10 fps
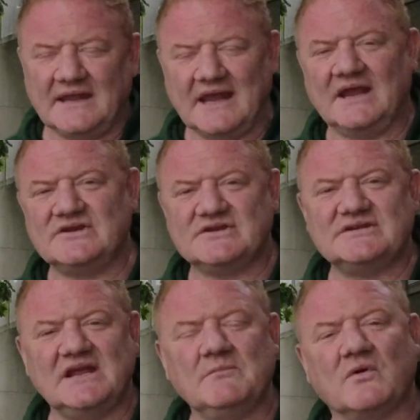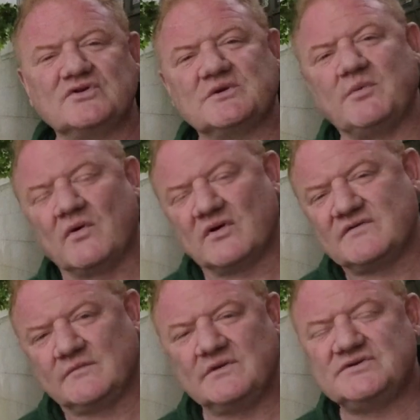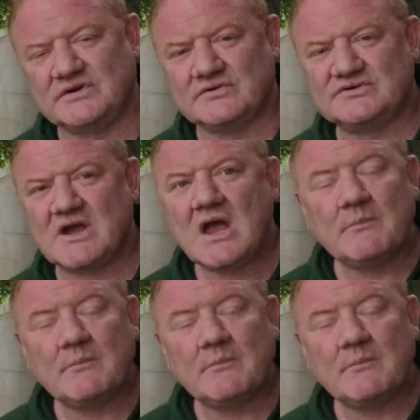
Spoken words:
the Asians need more support from the zoos.